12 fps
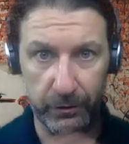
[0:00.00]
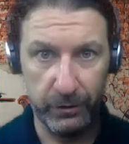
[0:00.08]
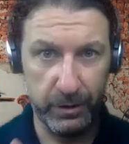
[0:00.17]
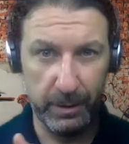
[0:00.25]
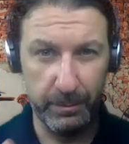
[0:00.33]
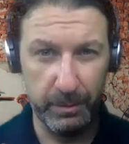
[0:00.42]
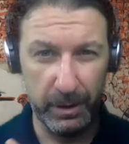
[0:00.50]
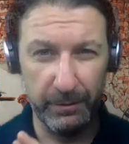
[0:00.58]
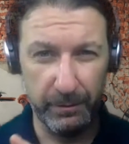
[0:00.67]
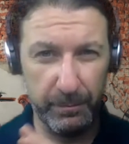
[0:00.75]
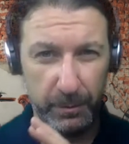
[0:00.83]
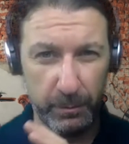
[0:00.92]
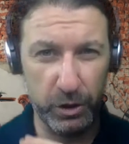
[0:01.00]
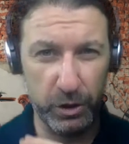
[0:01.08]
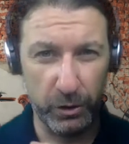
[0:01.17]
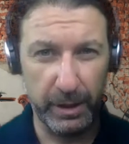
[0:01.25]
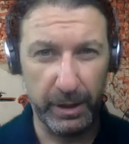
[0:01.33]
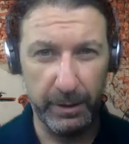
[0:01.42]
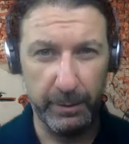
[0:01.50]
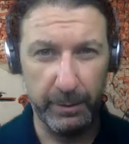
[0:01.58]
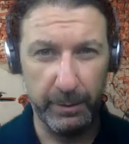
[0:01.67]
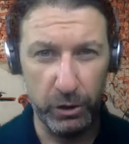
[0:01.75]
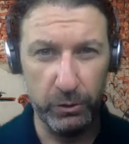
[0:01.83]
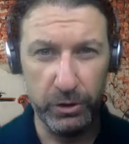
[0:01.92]
because I believe the majority of them
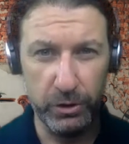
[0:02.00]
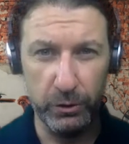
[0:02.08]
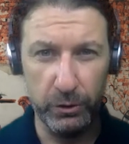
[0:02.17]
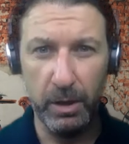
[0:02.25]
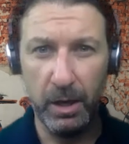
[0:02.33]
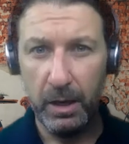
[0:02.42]
are YouTube,